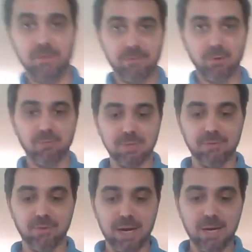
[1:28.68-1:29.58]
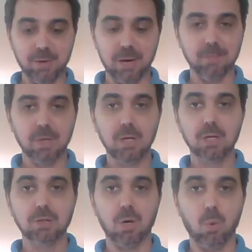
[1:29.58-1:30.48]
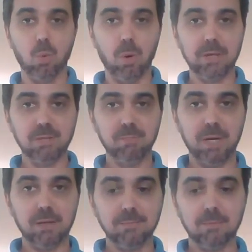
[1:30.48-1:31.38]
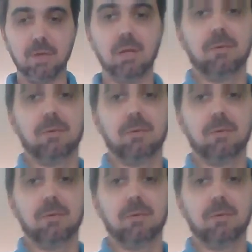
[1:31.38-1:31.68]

fool of himself. Okay, here we go. So 1 spin. Hold on,